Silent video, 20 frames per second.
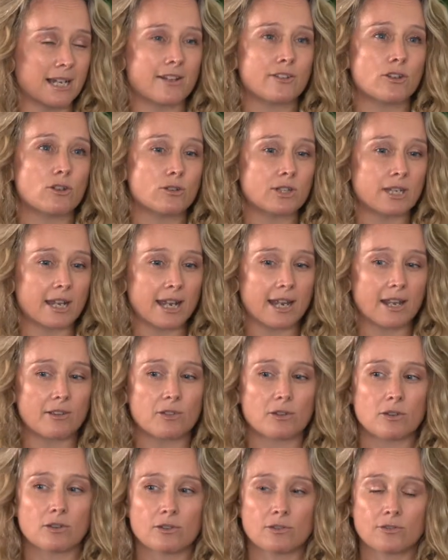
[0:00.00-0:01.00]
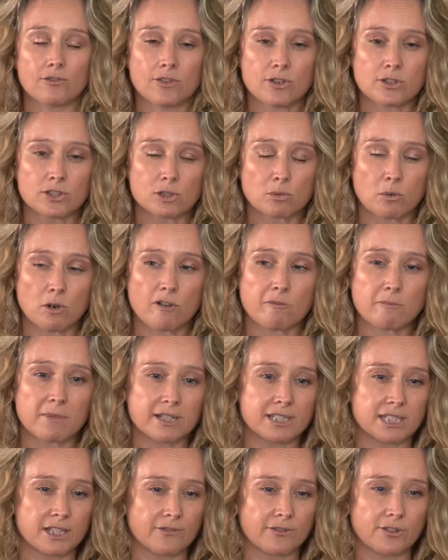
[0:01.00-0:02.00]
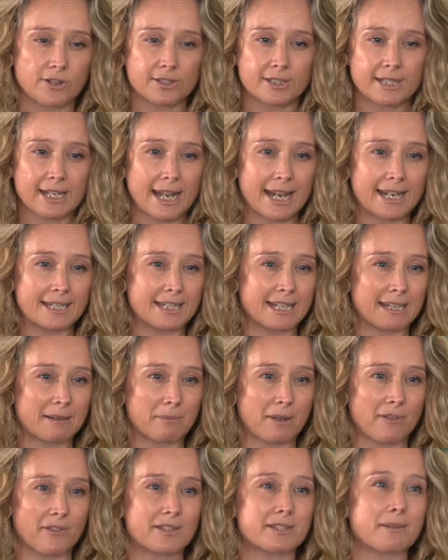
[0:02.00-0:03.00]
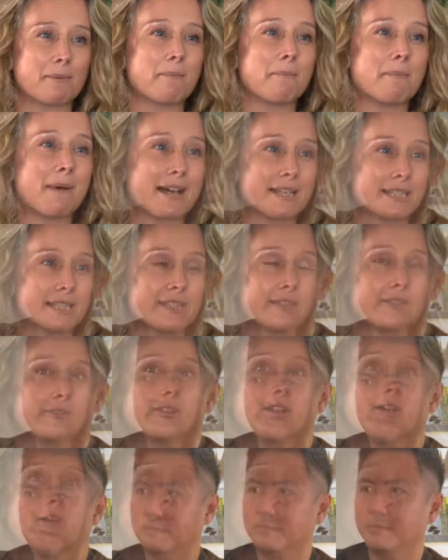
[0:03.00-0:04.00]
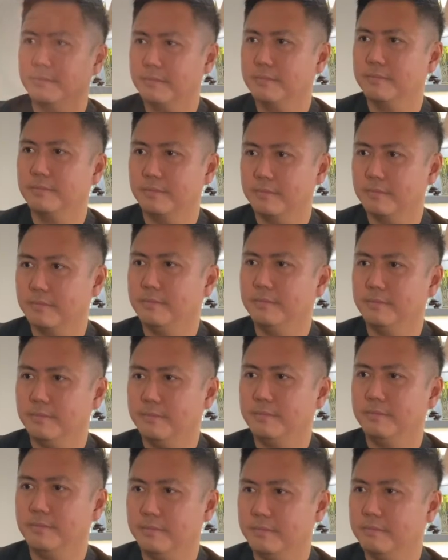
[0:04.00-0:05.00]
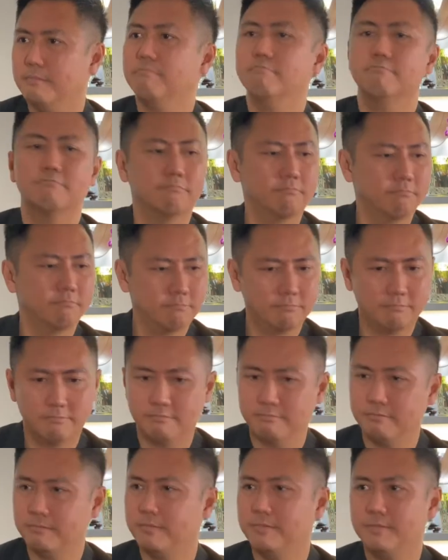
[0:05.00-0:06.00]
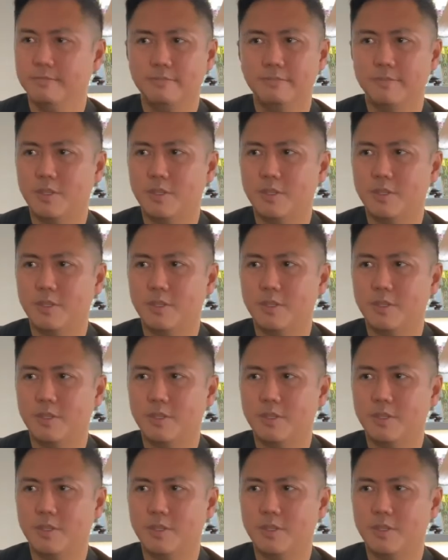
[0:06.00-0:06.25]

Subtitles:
And you take the first 12 months, the first 18th month as a massive reinvention, relearning journey.